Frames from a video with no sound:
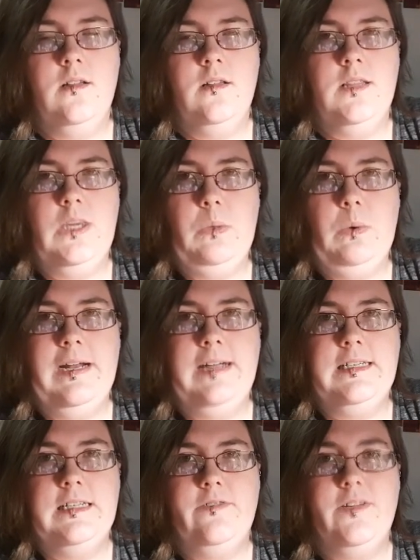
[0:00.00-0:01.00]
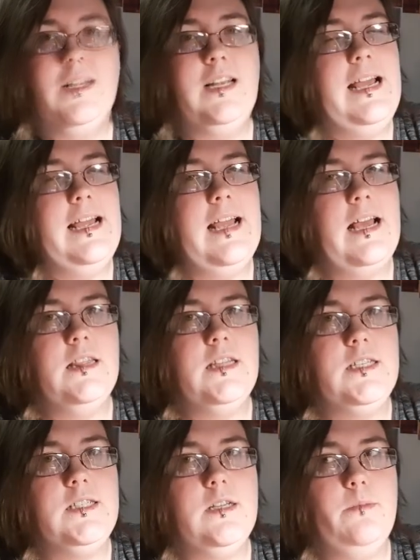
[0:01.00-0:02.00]
the one I did of clay and the
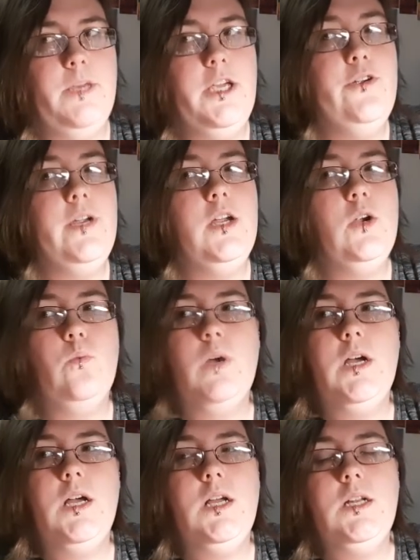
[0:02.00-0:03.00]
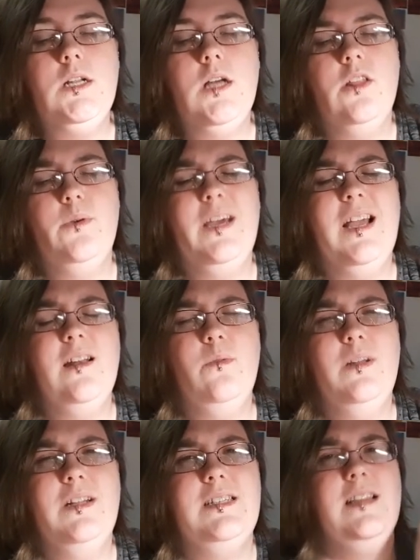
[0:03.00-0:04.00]
superior one. Although I kind of
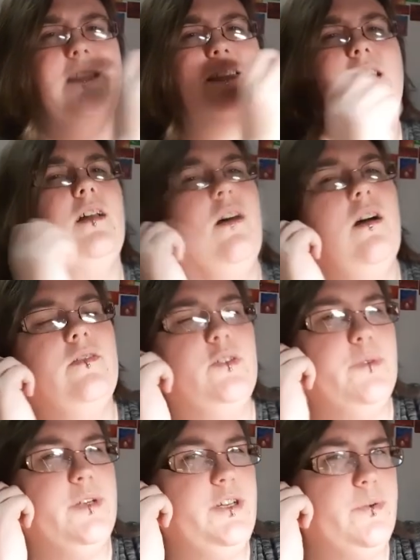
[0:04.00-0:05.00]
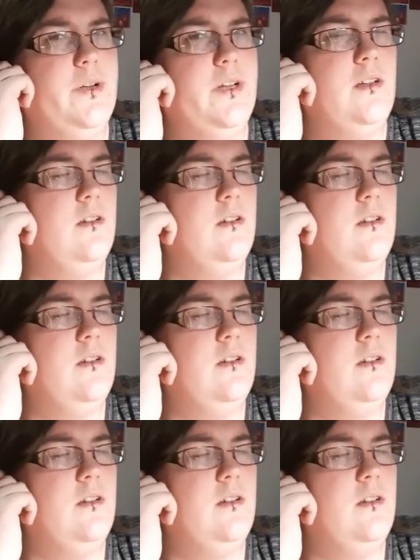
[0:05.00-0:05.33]
want to take the tail off and redo it.